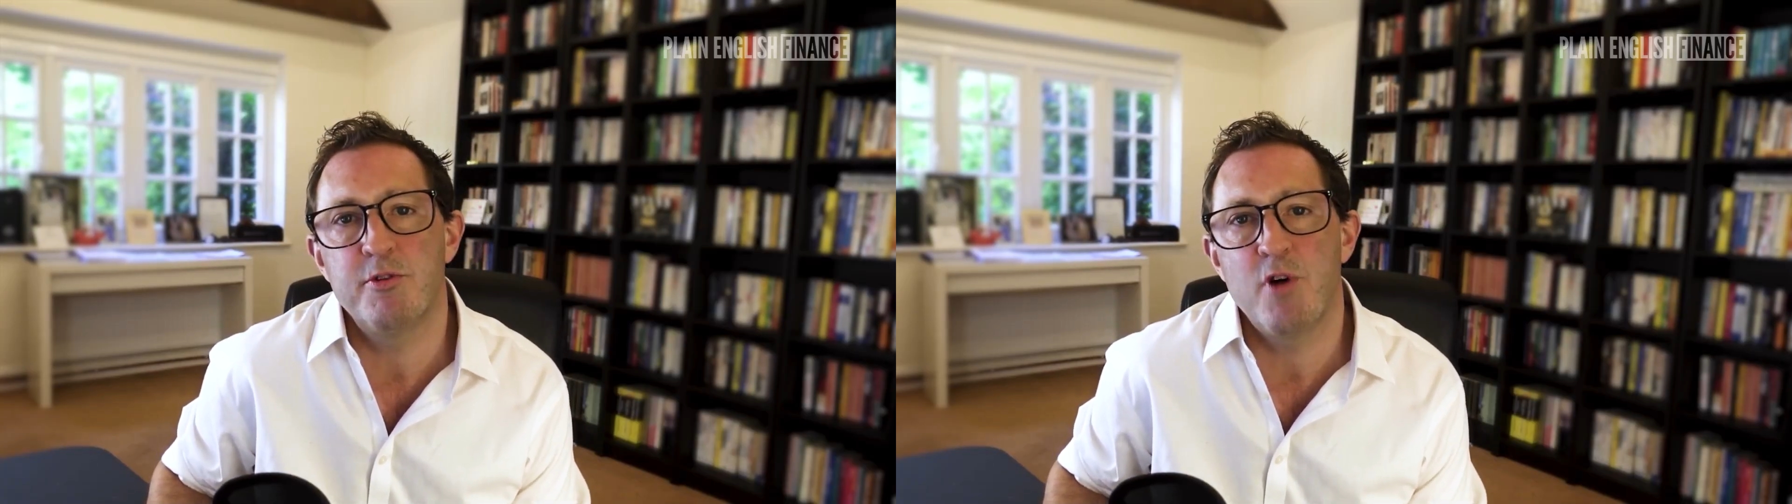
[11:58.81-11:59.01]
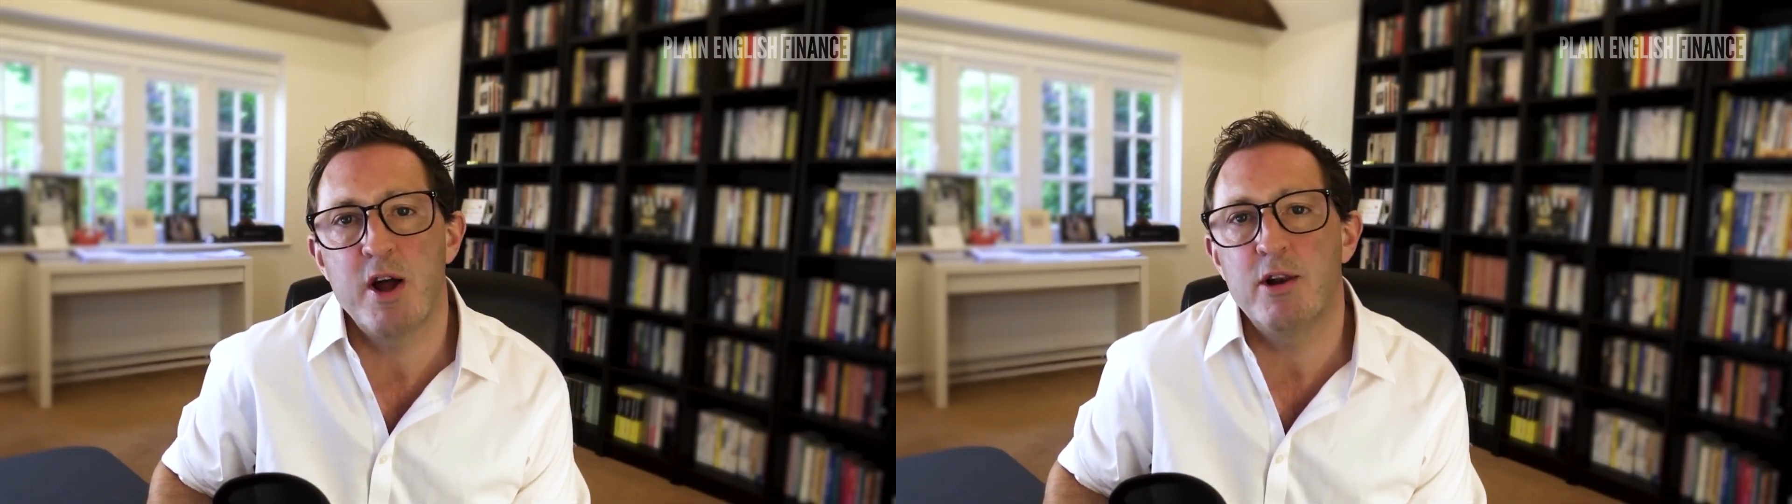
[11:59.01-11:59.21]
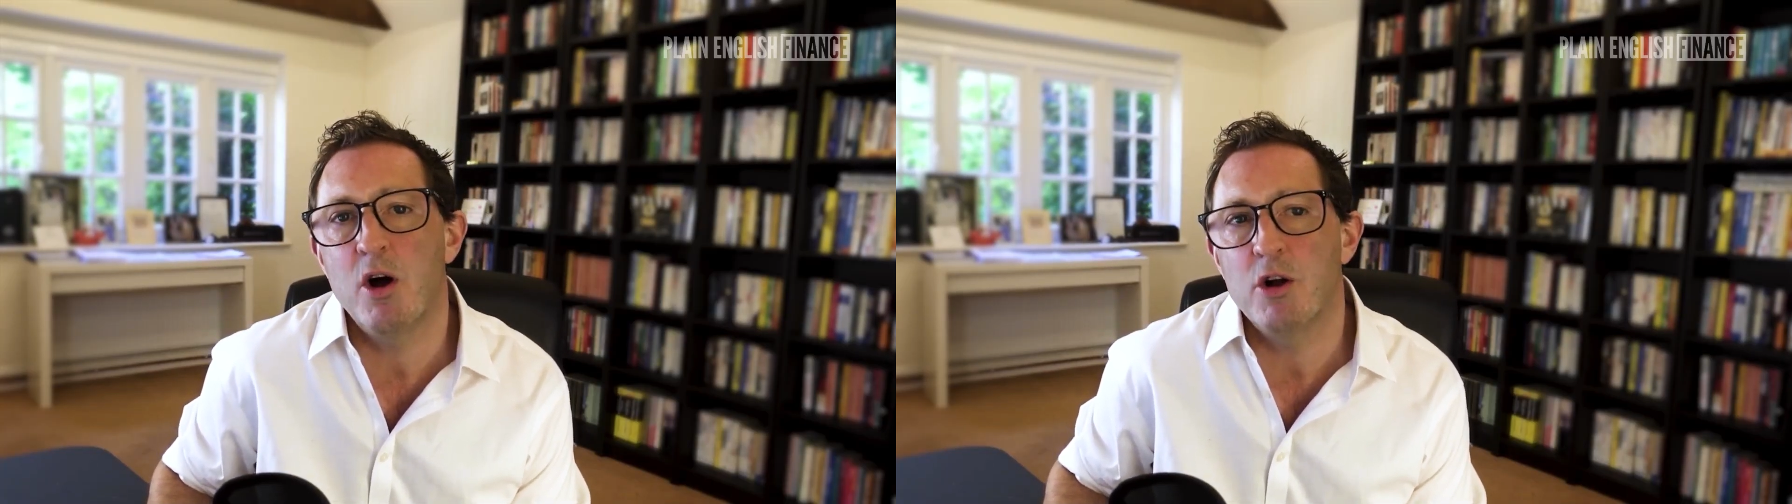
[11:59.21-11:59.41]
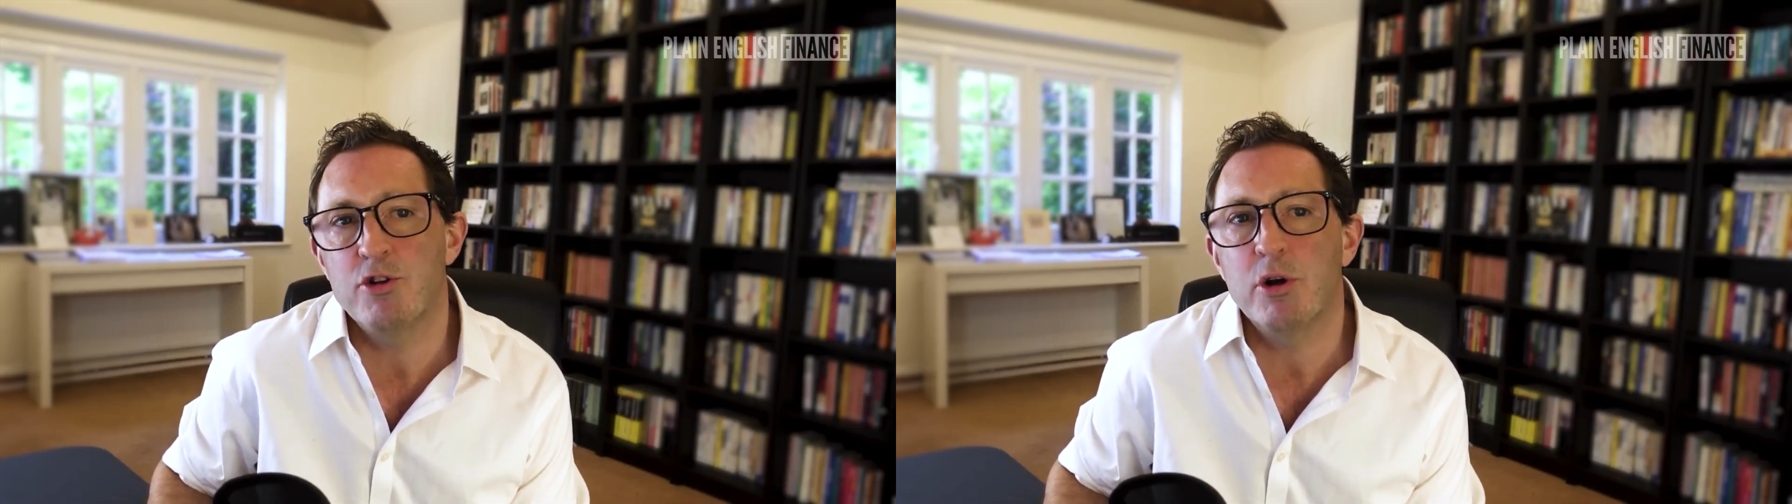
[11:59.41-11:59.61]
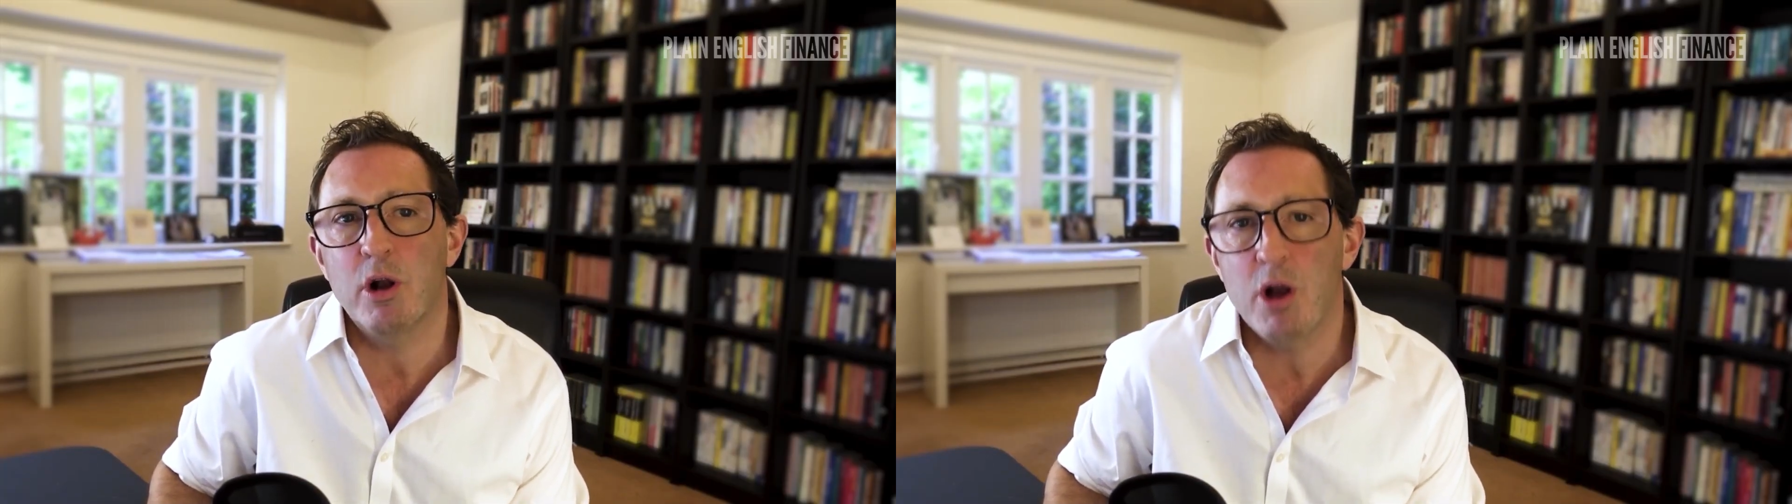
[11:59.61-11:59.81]
provide
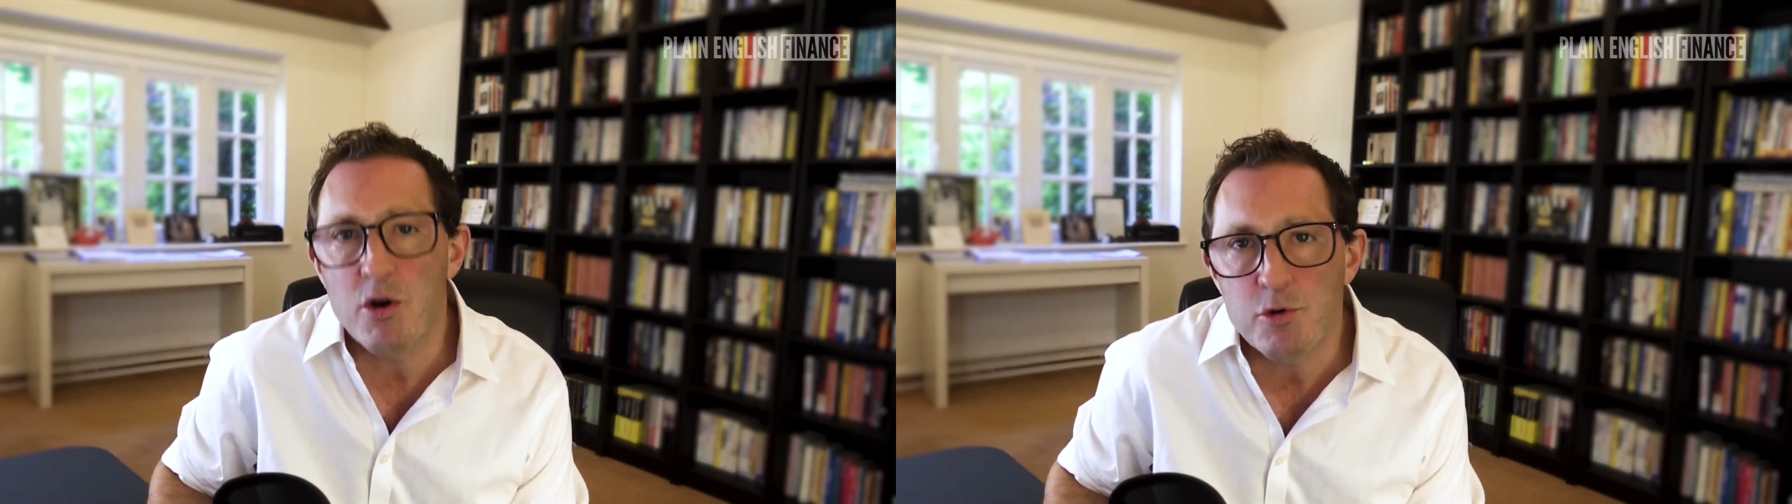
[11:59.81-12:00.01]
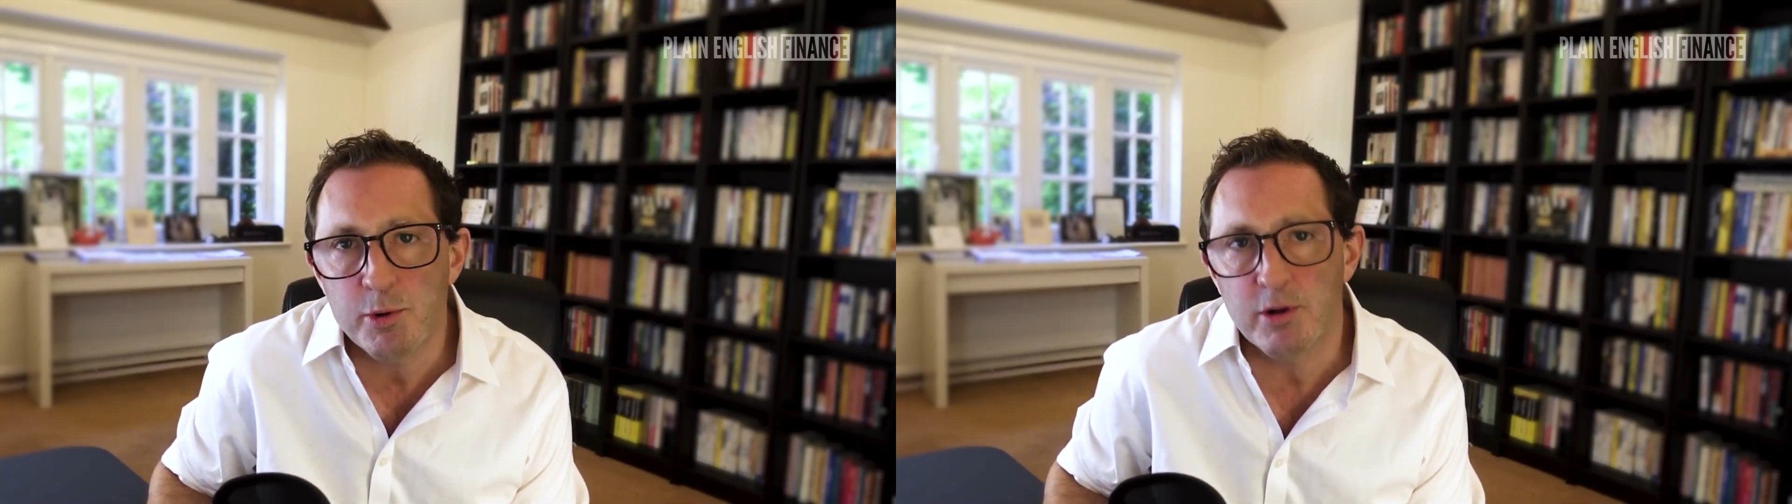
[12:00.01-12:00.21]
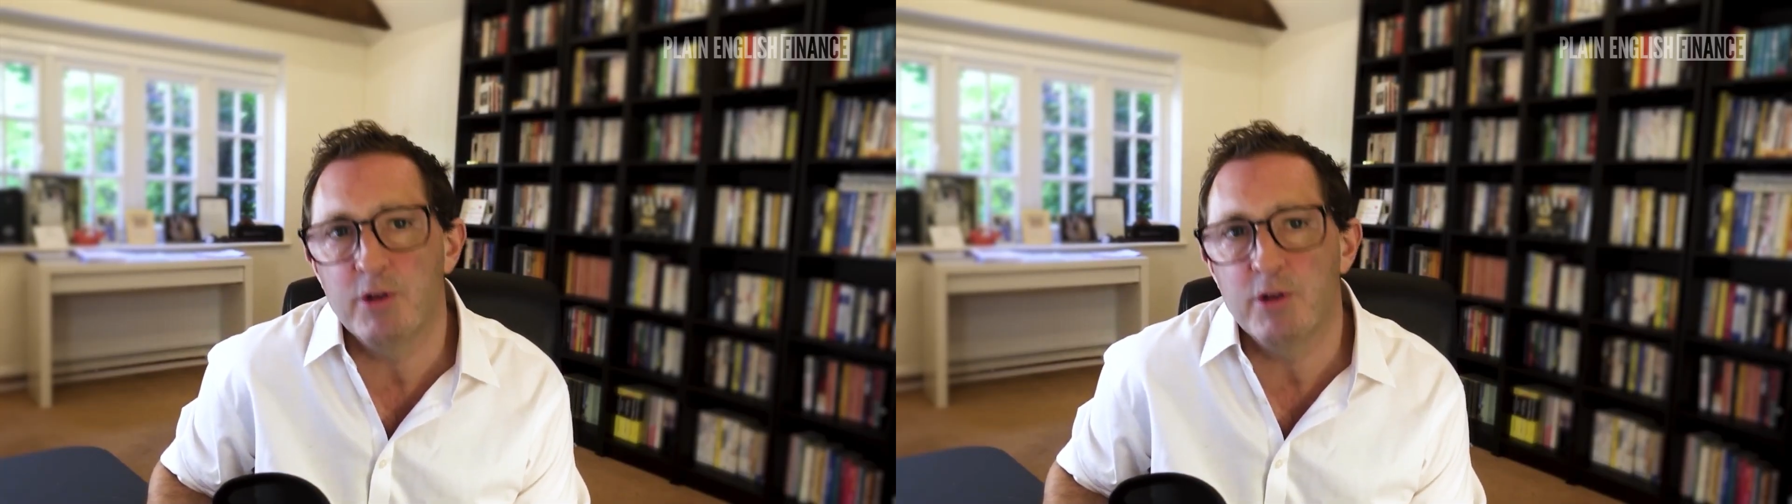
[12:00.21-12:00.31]
large global